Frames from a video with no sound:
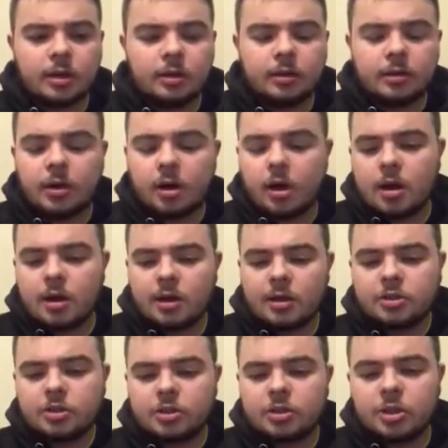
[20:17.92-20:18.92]
and
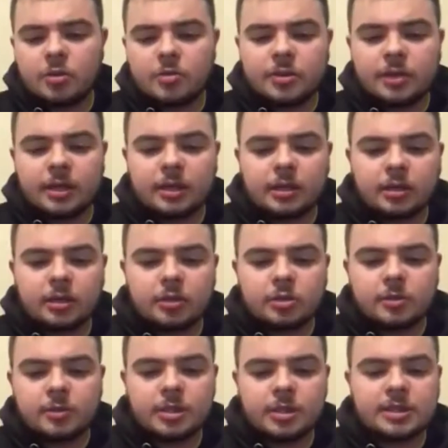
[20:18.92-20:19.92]
I just don't think, you
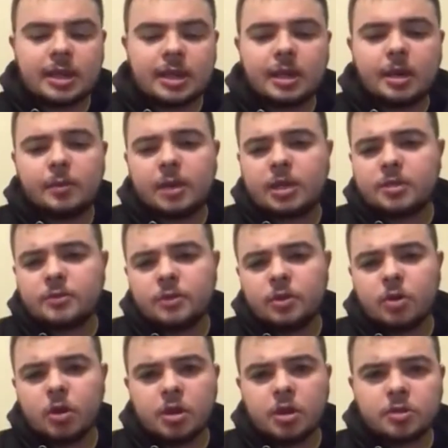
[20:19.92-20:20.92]
know, some of the standout players
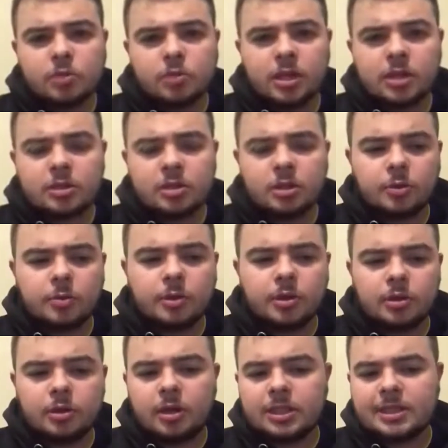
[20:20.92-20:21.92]
for you guys really turned
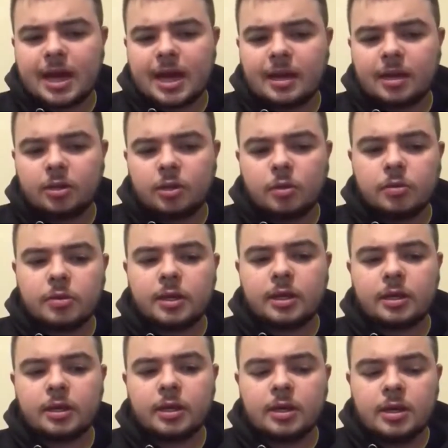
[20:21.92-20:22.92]
up on the night. Dack, I don't
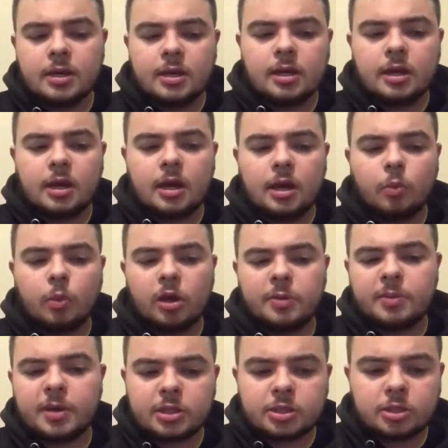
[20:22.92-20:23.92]
think, um,
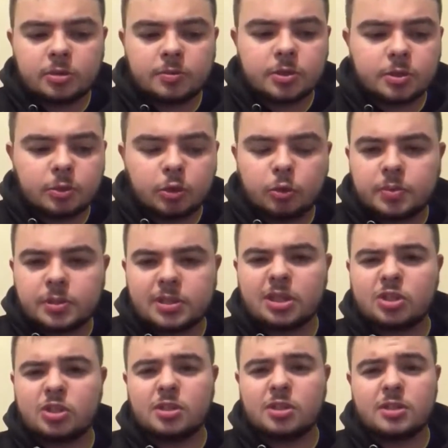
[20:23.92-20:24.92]
while he picks up some good
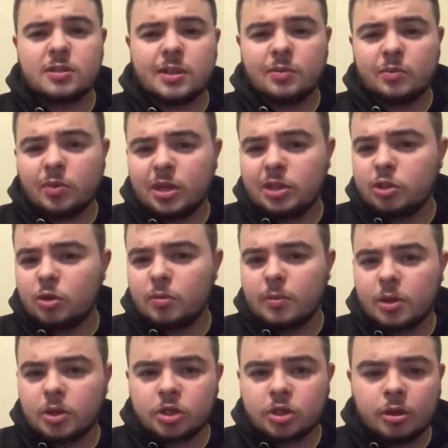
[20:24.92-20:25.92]
positions, didn't really
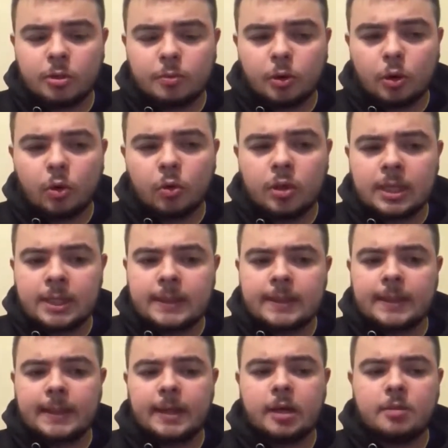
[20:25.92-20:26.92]
do much on the ball.
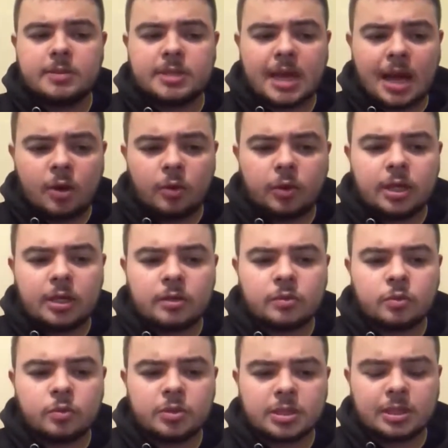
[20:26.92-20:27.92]
Um,
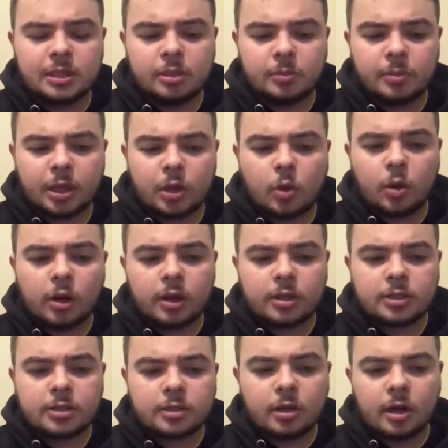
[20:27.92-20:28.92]
Downing was a little bit
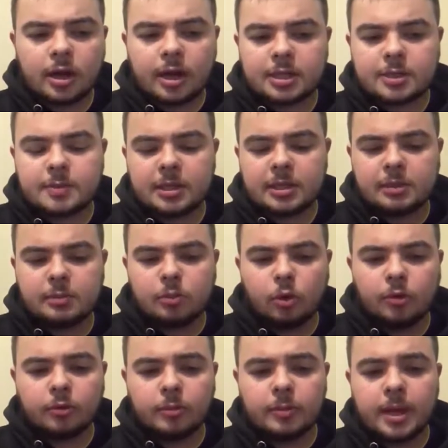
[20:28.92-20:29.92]
quiet tonight. I expected
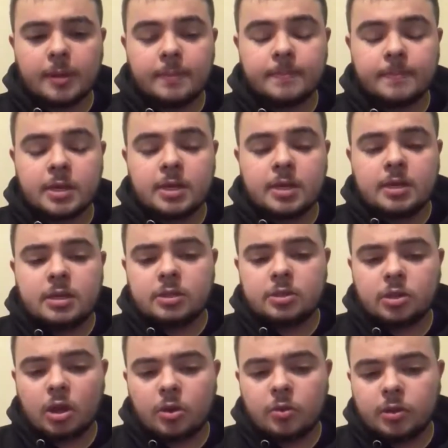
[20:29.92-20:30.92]
more from him.
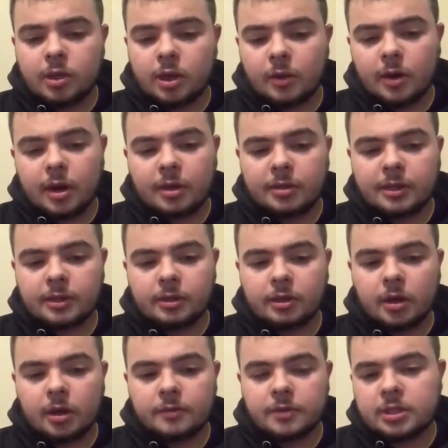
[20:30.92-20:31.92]
So, you know, I
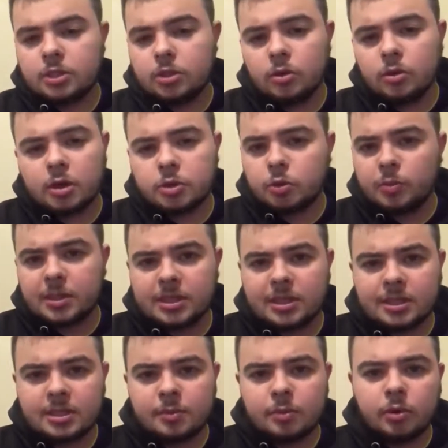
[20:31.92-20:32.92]
think that obviously you guys will
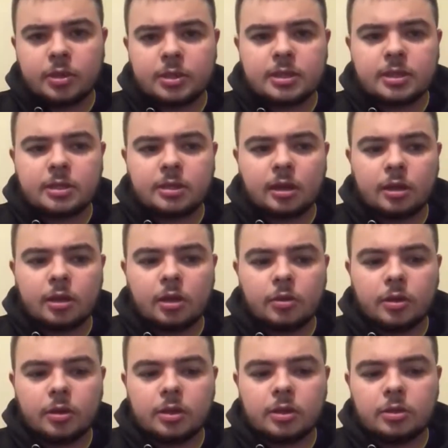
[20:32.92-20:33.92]
be disappointed. I
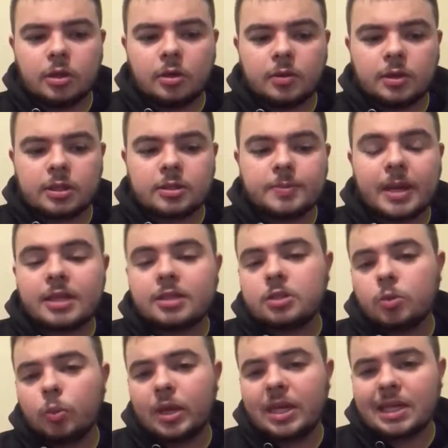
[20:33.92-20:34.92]
know that you don't
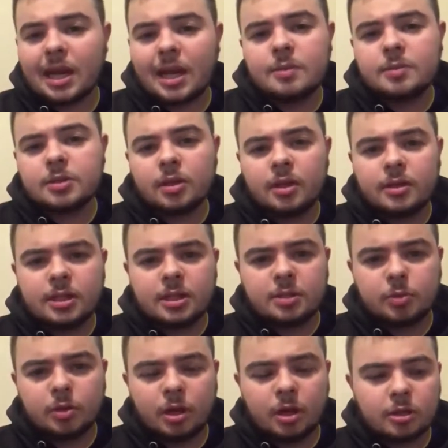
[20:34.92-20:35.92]
expect to win games like
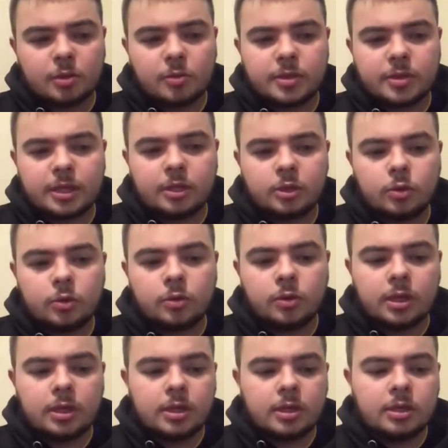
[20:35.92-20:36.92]
this, but I don't think
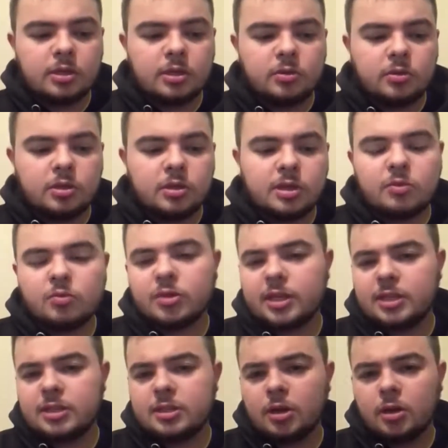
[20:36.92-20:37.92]
you you, you didn't
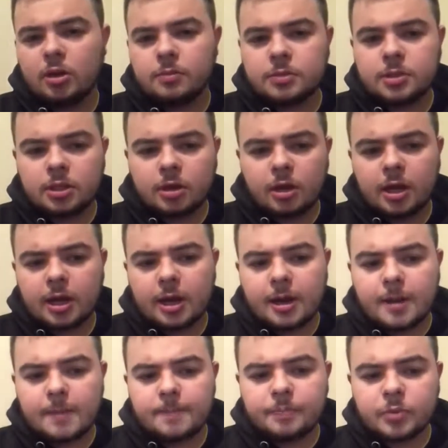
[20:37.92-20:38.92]
really turn up tonight.
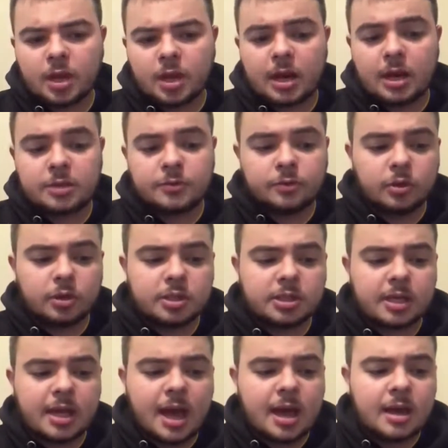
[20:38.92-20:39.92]
Um, and as for
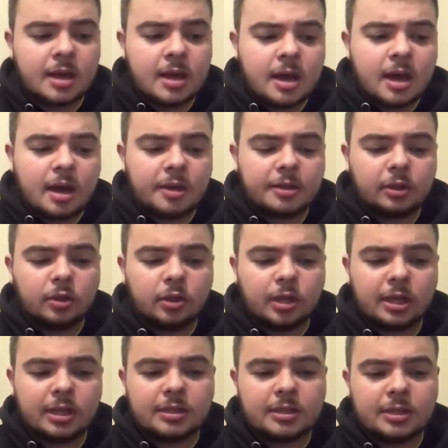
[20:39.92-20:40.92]
us, yeah, I think
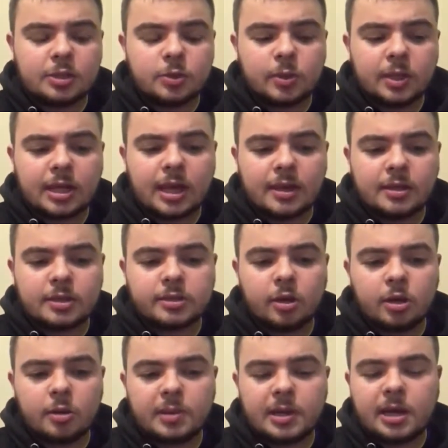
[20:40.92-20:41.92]
looking into this weekend,
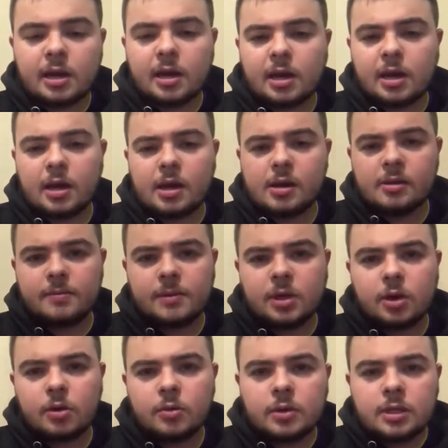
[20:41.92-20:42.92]
that's got to be a,
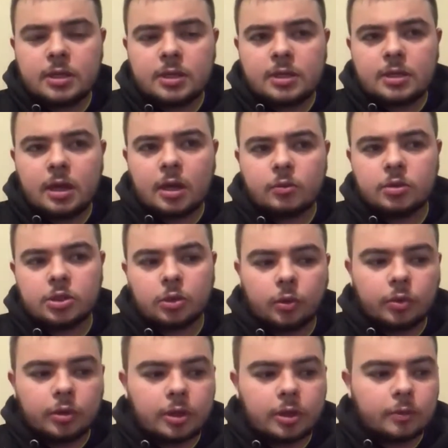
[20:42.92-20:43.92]
you know, a
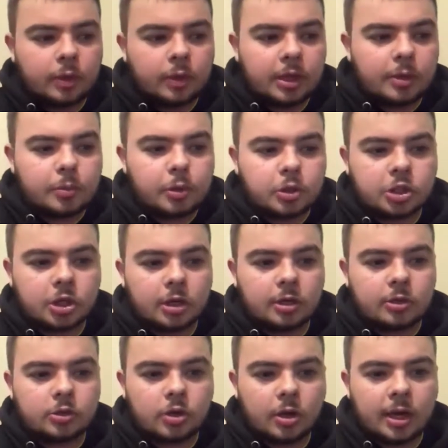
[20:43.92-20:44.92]
result that we can push
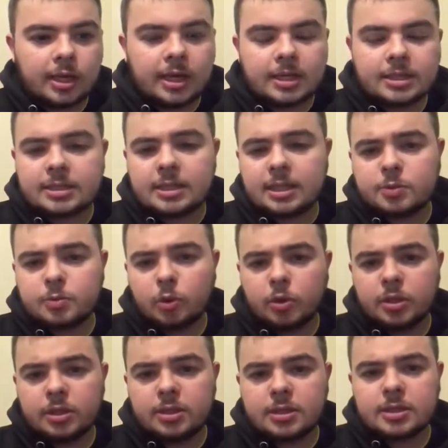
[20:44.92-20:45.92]
on and try and get six
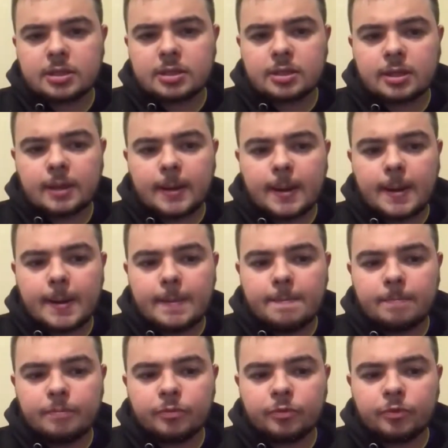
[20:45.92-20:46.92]
points
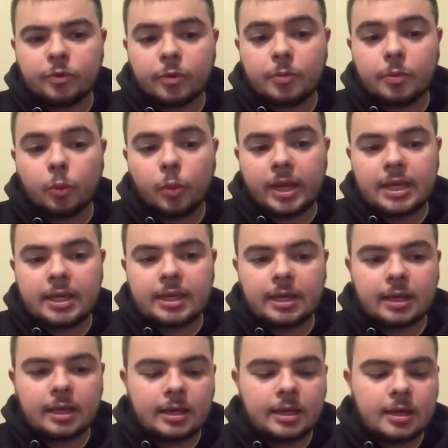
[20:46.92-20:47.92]
um, from the
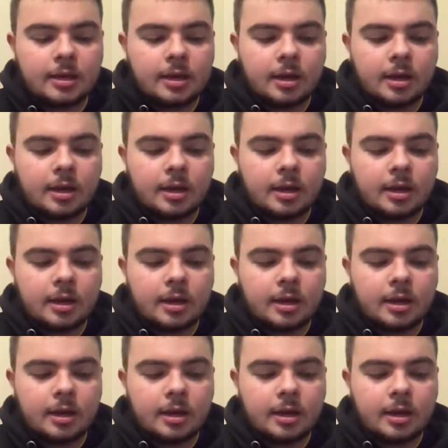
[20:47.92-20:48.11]
week.